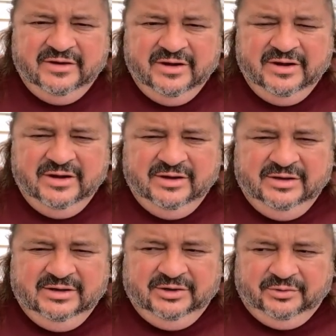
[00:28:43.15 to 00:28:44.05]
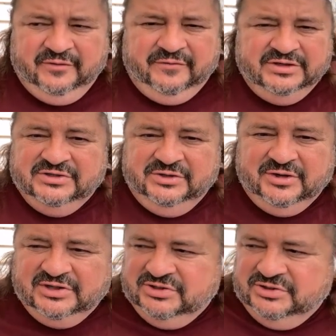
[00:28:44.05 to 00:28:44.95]
In order for us to cross the
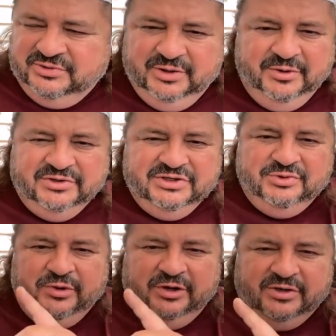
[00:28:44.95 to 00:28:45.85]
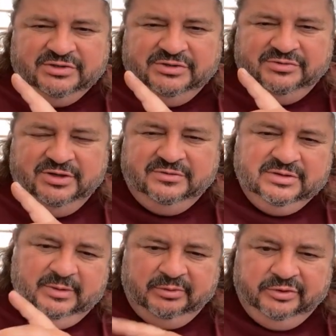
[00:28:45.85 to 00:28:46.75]
street, we don't just run across the street. Some people do,
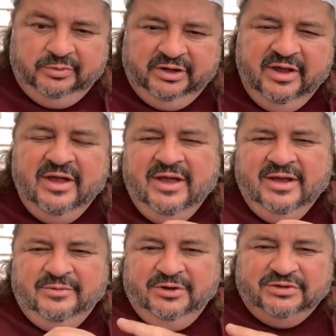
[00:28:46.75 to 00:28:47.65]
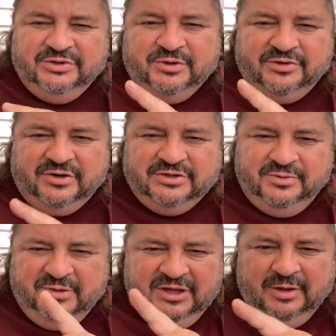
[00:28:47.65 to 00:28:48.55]
but we don't just run across the street. We think
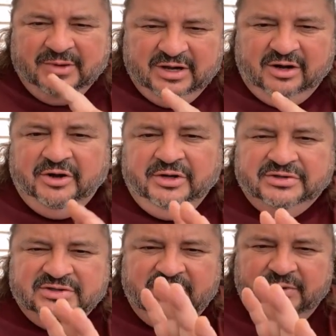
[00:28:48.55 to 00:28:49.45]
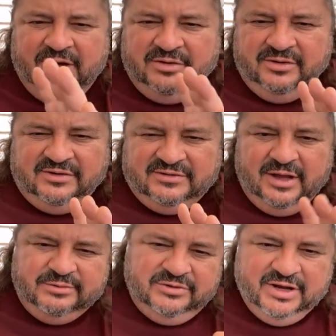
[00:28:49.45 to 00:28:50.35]
about it. Our ego says, hey, wait, can you stop, slow down,
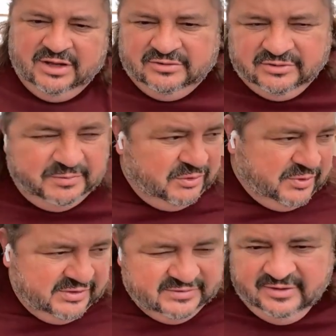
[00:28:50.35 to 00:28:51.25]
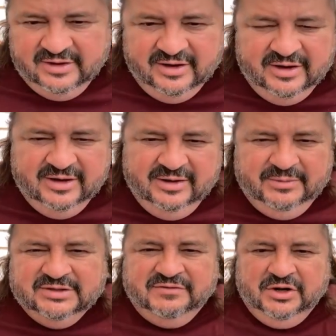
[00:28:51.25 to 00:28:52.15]
look both ways? Because if we don't,
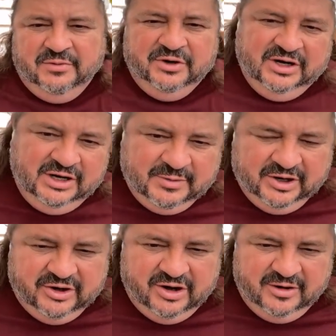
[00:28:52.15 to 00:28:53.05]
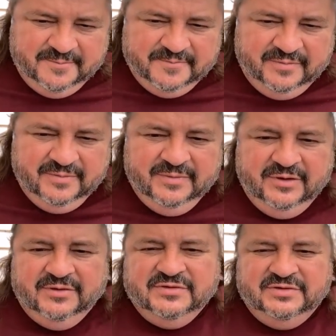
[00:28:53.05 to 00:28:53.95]
we're going to get hit by a car. You know,
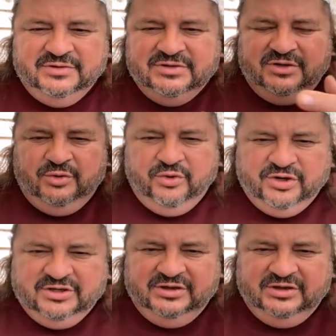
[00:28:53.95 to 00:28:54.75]
there's an order to things.